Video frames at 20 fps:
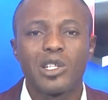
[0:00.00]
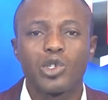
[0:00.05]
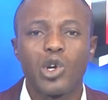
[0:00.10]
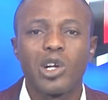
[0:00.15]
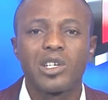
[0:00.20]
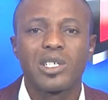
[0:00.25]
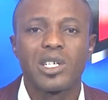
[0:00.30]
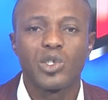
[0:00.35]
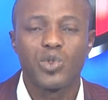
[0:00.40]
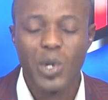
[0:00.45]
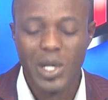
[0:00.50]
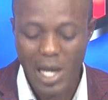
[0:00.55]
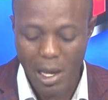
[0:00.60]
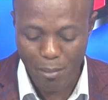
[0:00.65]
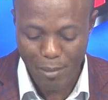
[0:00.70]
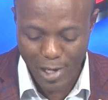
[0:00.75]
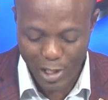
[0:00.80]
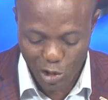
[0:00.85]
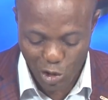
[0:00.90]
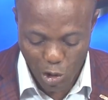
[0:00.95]
countries where
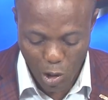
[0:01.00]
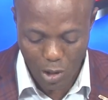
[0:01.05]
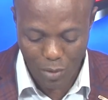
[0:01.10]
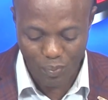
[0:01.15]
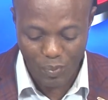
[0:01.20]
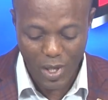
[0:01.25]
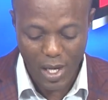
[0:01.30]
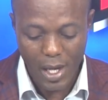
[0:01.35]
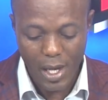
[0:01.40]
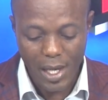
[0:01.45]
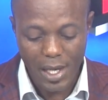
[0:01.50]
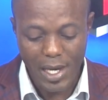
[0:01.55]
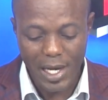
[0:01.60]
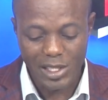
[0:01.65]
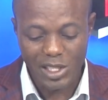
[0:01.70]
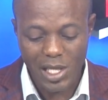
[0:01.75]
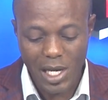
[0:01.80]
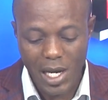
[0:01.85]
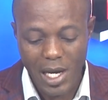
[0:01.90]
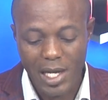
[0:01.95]
they mention,
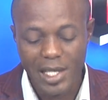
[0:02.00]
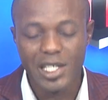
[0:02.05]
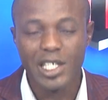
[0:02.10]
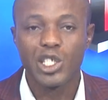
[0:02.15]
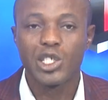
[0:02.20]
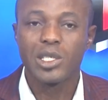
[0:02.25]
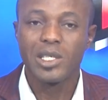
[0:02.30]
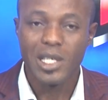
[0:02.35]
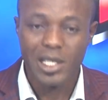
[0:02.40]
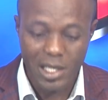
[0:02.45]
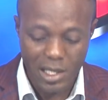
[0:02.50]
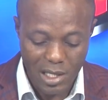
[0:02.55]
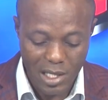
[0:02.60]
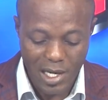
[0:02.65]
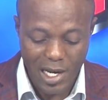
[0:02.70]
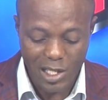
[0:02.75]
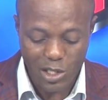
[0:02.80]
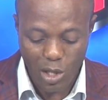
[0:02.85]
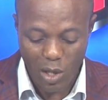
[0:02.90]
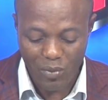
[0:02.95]
they say
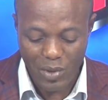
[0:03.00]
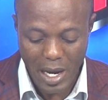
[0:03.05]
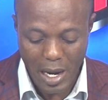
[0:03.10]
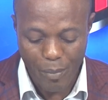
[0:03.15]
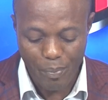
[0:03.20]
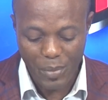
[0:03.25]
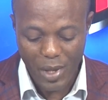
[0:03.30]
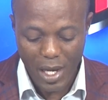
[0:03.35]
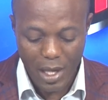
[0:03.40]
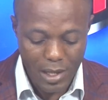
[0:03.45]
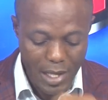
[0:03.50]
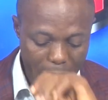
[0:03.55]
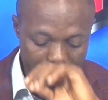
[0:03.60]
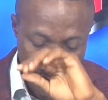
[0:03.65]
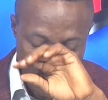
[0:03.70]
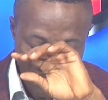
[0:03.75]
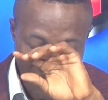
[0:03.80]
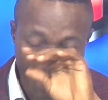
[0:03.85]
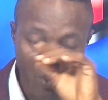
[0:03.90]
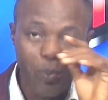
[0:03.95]
the eight of them, they
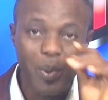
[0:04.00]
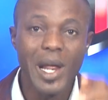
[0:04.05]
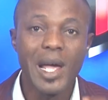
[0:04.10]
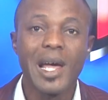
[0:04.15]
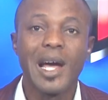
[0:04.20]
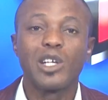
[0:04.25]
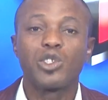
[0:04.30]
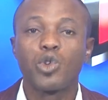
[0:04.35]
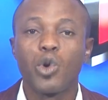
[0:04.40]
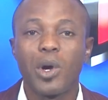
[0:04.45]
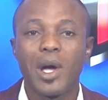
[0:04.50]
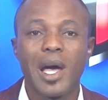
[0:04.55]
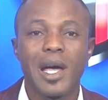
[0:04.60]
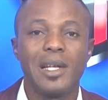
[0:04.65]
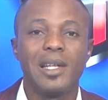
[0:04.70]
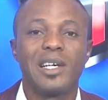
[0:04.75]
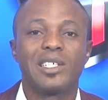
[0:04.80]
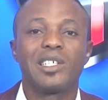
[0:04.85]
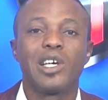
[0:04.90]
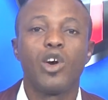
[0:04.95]
need to play head to
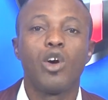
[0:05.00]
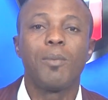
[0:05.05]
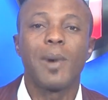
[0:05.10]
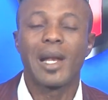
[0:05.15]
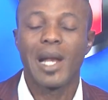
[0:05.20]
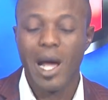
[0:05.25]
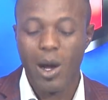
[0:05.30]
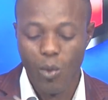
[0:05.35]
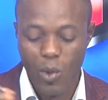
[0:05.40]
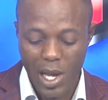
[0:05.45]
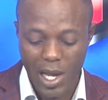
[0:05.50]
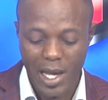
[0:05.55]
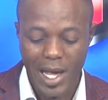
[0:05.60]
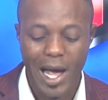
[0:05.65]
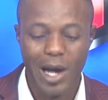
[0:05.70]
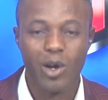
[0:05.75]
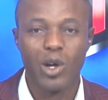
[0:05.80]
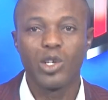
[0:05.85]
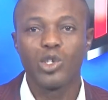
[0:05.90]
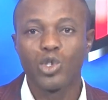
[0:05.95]
head. They say home and away,
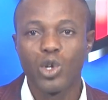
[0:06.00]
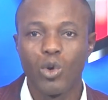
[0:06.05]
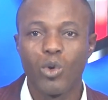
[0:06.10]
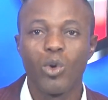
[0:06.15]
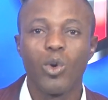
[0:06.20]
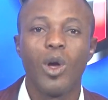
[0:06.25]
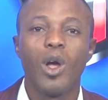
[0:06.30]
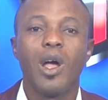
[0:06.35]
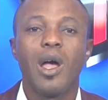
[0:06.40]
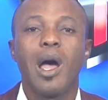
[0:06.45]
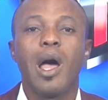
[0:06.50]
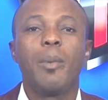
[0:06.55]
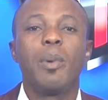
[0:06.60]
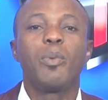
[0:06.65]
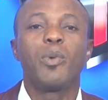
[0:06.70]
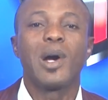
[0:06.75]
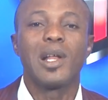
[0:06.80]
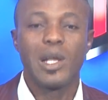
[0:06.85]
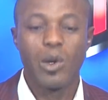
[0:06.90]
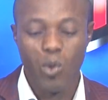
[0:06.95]
according to
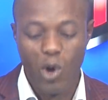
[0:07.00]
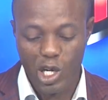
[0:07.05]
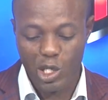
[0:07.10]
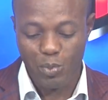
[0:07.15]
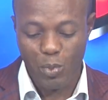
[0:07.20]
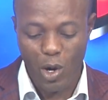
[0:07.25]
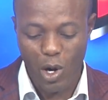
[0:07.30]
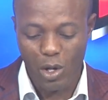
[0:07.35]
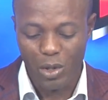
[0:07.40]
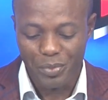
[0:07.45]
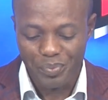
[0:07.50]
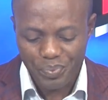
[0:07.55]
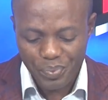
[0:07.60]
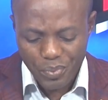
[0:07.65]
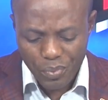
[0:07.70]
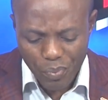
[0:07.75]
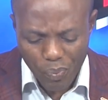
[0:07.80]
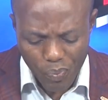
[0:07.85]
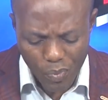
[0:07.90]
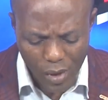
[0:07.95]
people where they watch
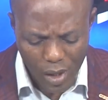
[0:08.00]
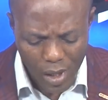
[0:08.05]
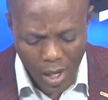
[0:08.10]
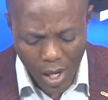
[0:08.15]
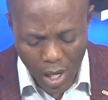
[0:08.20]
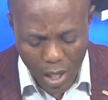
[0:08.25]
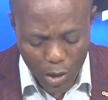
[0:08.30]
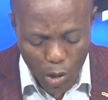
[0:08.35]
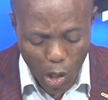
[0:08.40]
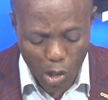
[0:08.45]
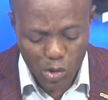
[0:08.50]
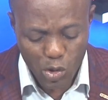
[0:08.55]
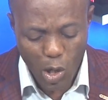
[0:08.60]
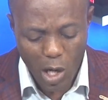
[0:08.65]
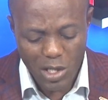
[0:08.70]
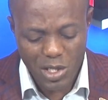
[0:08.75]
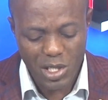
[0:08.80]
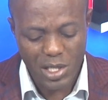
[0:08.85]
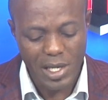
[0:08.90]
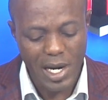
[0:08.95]
ball. Those
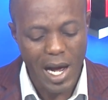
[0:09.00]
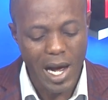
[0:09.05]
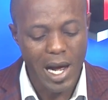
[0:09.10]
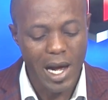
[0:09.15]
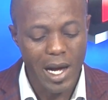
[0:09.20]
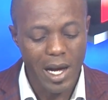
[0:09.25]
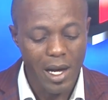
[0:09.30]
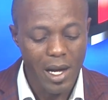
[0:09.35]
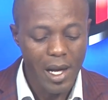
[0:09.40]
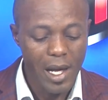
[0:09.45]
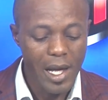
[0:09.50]
countries are